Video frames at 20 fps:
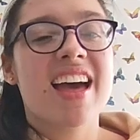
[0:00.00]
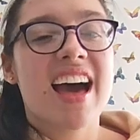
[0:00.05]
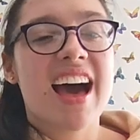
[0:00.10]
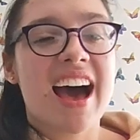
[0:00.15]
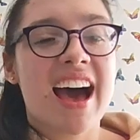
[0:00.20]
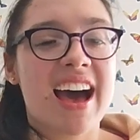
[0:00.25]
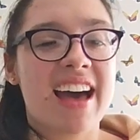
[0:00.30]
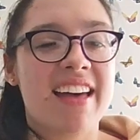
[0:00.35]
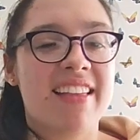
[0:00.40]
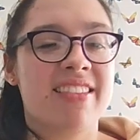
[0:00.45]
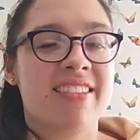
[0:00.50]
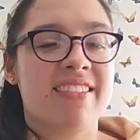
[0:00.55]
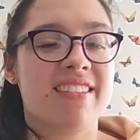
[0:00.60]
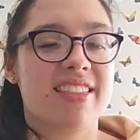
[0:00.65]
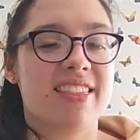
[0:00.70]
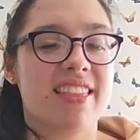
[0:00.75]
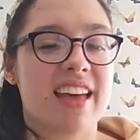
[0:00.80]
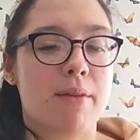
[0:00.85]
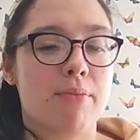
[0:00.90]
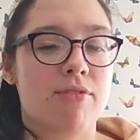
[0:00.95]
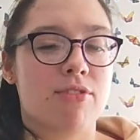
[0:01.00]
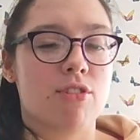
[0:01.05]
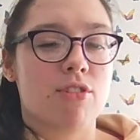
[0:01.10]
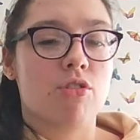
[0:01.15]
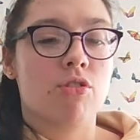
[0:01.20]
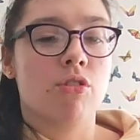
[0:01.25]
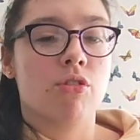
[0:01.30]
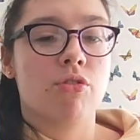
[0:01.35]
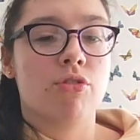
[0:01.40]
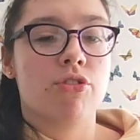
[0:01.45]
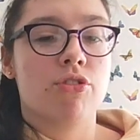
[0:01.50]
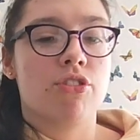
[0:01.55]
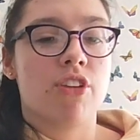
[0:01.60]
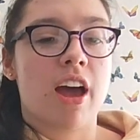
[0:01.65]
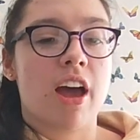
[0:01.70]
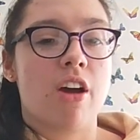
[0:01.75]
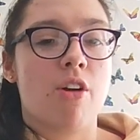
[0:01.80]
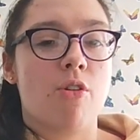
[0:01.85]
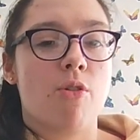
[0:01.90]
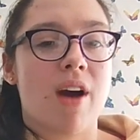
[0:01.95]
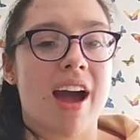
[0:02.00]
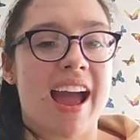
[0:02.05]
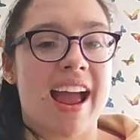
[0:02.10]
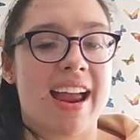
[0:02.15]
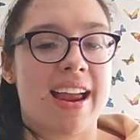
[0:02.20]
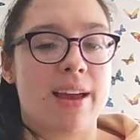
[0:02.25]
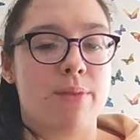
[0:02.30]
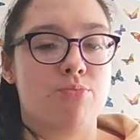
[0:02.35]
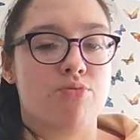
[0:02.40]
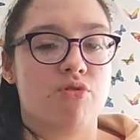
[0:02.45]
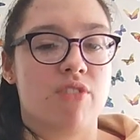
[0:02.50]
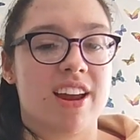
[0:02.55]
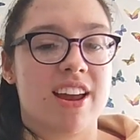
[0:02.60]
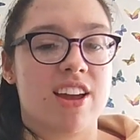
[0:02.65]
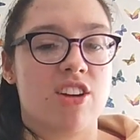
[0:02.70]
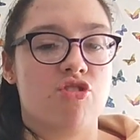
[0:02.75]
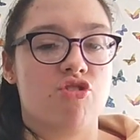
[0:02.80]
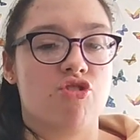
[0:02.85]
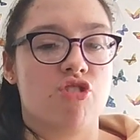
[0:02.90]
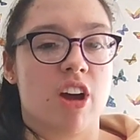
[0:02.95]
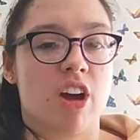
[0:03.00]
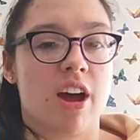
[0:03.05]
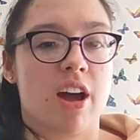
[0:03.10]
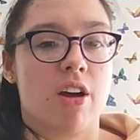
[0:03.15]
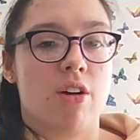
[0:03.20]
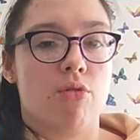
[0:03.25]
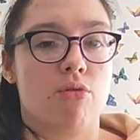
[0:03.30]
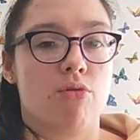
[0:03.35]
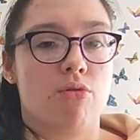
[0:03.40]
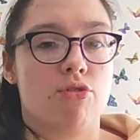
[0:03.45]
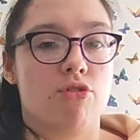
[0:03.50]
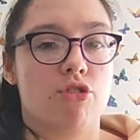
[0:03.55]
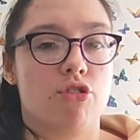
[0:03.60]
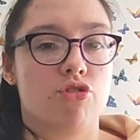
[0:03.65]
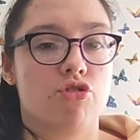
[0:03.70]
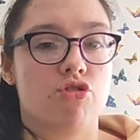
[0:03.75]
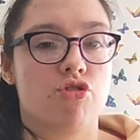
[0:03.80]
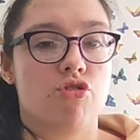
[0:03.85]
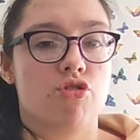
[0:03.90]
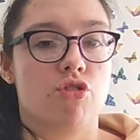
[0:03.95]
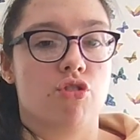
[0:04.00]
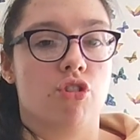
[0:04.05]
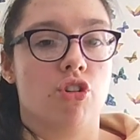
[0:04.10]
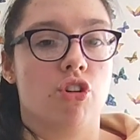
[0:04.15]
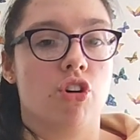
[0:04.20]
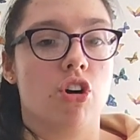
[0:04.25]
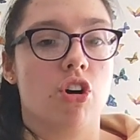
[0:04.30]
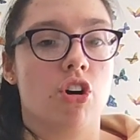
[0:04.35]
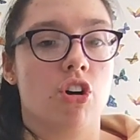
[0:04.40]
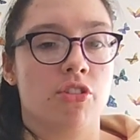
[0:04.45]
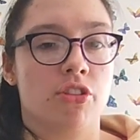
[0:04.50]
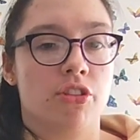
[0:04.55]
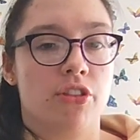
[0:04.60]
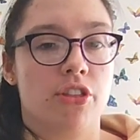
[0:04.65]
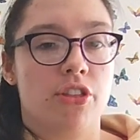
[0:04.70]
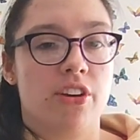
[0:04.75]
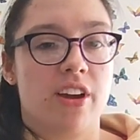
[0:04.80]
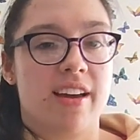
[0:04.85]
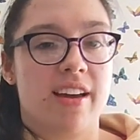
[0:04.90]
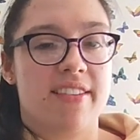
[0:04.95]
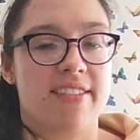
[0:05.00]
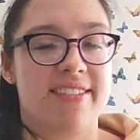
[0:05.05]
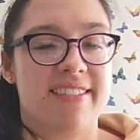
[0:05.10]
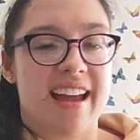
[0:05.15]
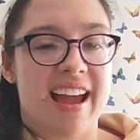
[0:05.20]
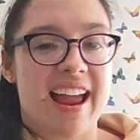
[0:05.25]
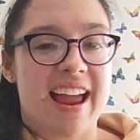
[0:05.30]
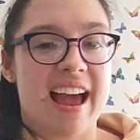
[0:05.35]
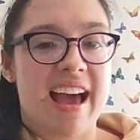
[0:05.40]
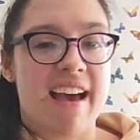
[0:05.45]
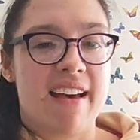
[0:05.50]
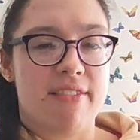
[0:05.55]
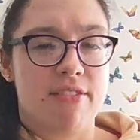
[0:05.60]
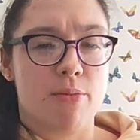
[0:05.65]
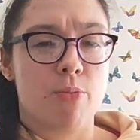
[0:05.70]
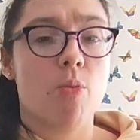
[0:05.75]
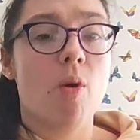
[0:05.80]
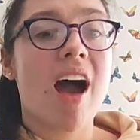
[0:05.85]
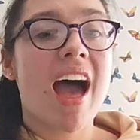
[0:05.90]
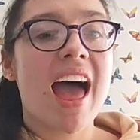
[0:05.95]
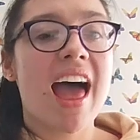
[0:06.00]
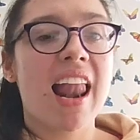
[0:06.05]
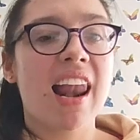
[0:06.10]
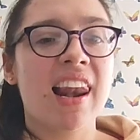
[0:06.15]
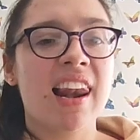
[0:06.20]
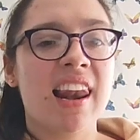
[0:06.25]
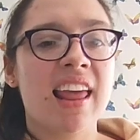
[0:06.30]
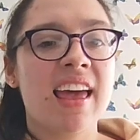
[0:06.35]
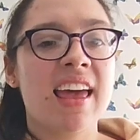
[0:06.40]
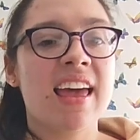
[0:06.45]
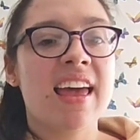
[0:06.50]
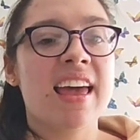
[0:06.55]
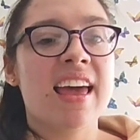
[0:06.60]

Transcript: And there was also a pre-show touch tour on Thursday as well,